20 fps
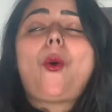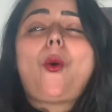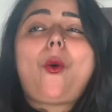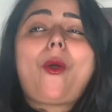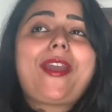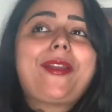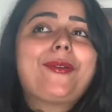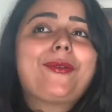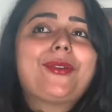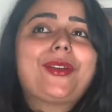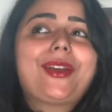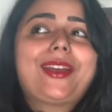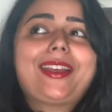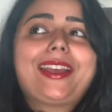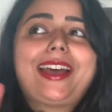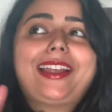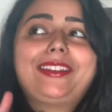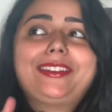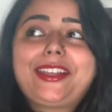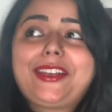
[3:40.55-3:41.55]
In
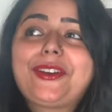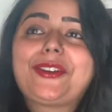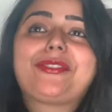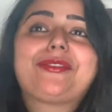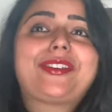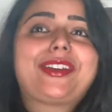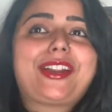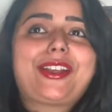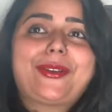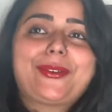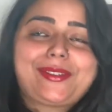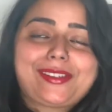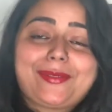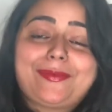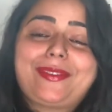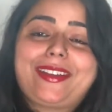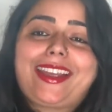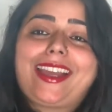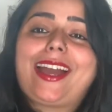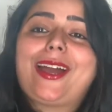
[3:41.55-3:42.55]
a later video
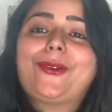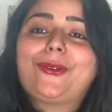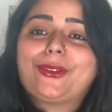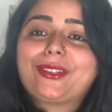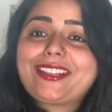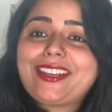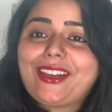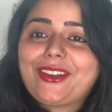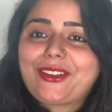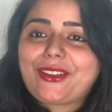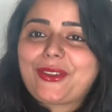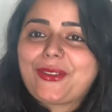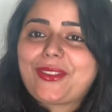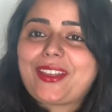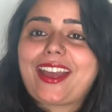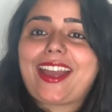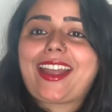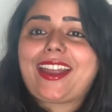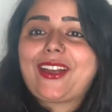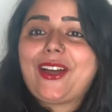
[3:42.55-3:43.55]
someday, I will tell you
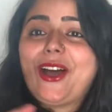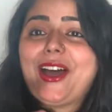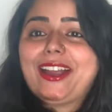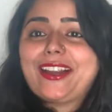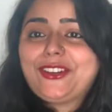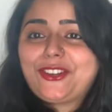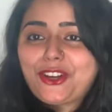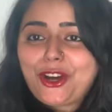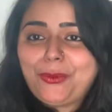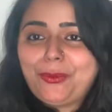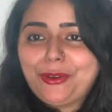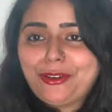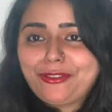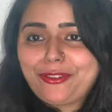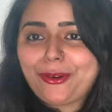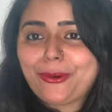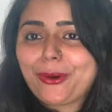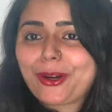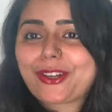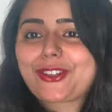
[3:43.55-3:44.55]
that I got in trouble
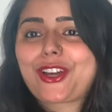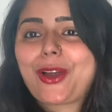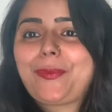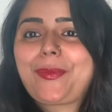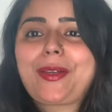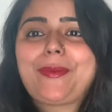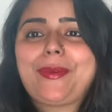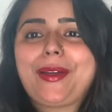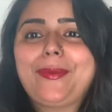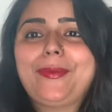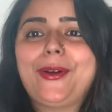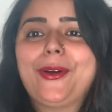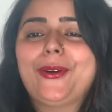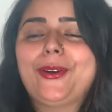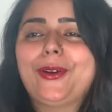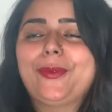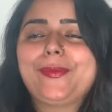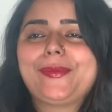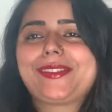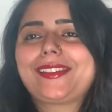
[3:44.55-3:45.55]
for workshopping my
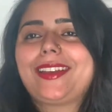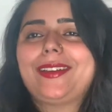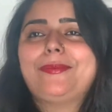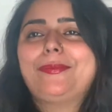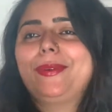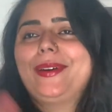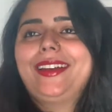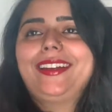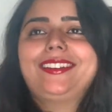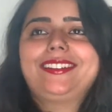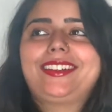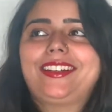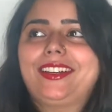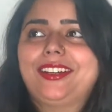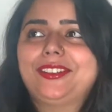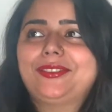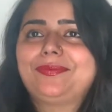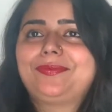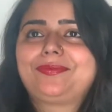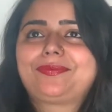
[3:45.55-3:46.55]
poems, but you
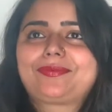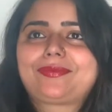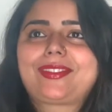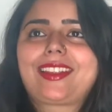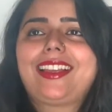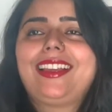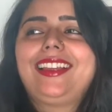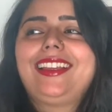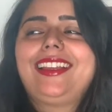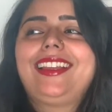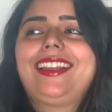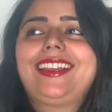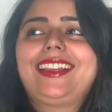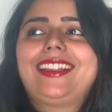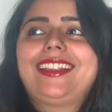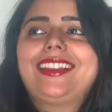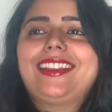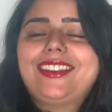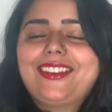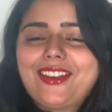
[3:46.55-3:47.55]
know,
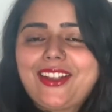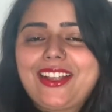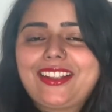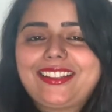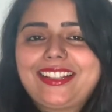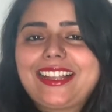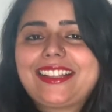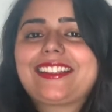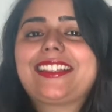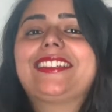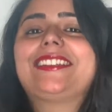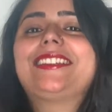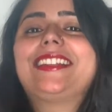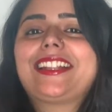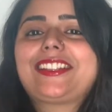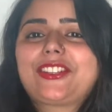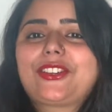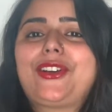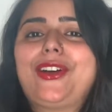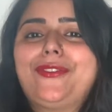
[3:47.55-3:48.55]
that's
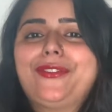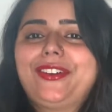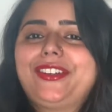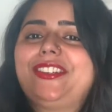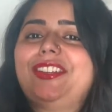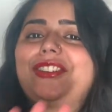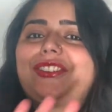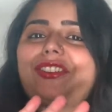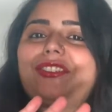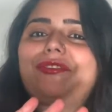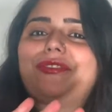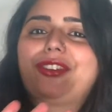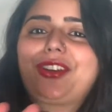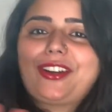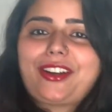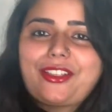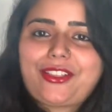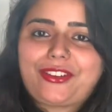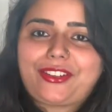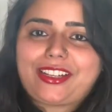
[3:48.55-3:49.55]
a conversation for
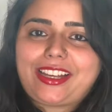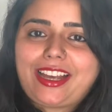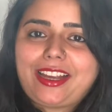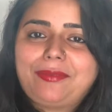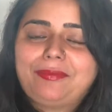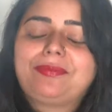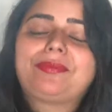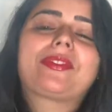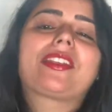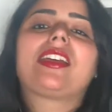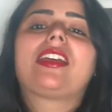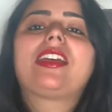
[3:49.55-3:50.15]
another time.